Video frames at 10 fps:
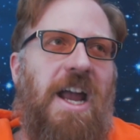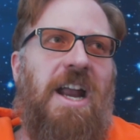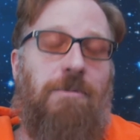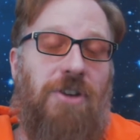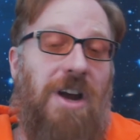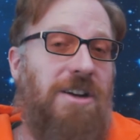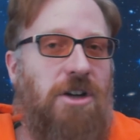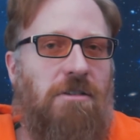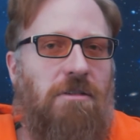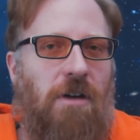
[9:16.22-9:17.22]
And I'm trying to
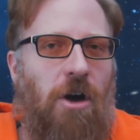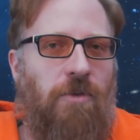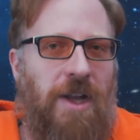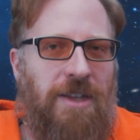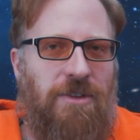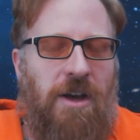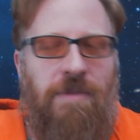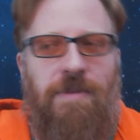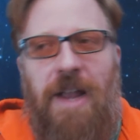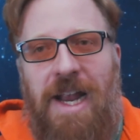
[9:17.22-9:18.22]
juggle all of that
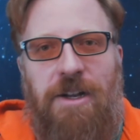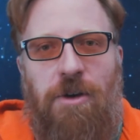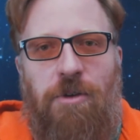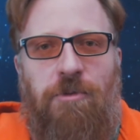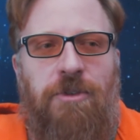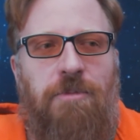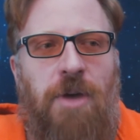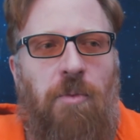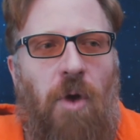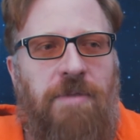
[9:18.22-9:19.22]
stuff and go visit
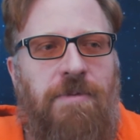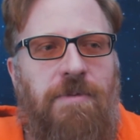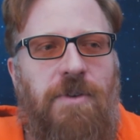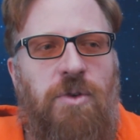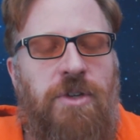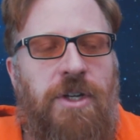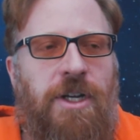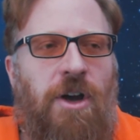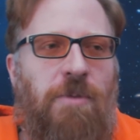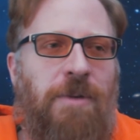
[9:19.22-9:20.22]
my wife who's in
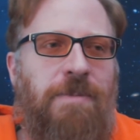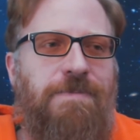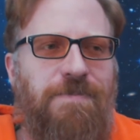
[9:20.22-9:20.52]
a coma.